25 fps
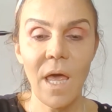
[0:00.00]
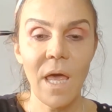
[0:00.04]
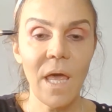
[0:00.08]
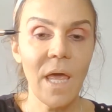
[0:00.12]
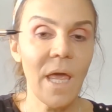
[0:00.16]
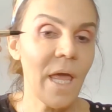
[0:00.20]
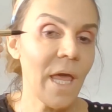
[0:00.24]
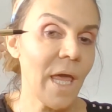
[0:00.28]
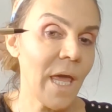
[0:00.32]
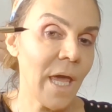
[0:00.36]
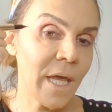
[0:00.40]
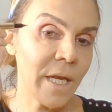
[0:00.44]

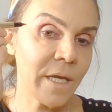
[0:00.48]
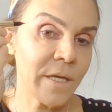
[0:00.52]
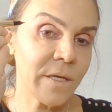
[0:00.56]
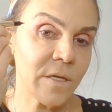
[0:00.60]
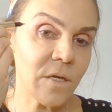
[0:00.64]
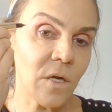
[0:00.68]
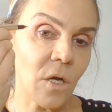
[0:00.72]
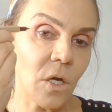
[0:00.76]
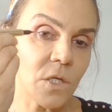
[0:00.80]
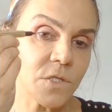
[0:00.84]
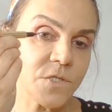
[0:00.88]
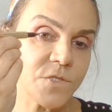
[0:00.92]
and
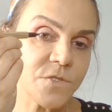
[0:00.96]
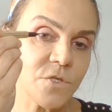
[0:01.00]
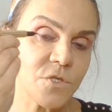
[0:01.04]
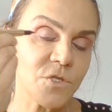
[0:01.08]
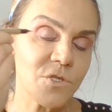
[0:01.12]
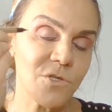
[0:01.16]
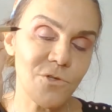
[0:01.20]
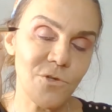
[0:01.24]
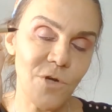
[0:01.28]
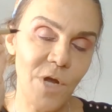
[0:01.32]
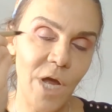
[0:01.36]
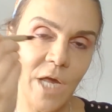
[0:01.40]
also
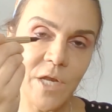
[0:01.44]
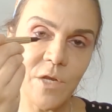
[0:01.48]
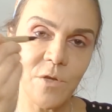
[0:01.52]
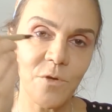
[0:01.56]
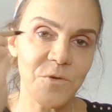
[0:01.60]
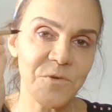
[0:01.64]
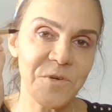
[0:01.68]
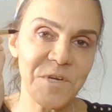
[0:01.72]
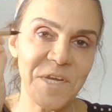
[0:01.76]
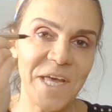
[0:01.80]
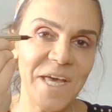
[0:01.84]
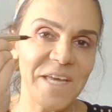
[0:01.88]
try to
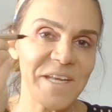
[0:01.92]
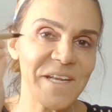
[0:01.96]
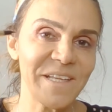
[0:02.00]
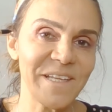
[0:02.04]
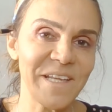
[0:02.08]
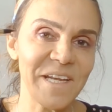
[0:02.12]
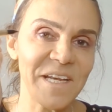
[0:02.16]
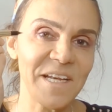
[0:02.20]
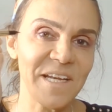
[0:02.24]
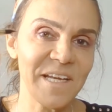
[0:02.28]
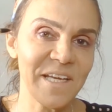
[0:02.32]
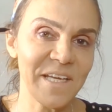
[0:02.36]
create a
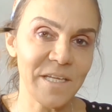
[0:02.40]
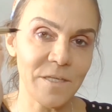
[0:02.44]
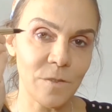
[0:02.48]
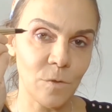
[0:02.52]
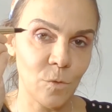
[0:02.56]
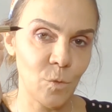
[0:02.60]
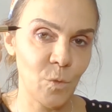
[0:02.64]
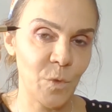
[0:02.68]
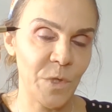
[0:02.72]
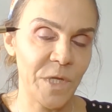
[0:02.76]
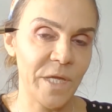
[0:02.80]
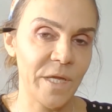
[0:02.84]
little
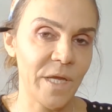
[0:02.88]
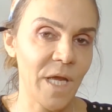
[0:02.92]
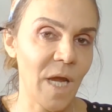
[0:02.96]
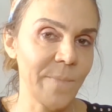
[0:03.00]
kitten wing.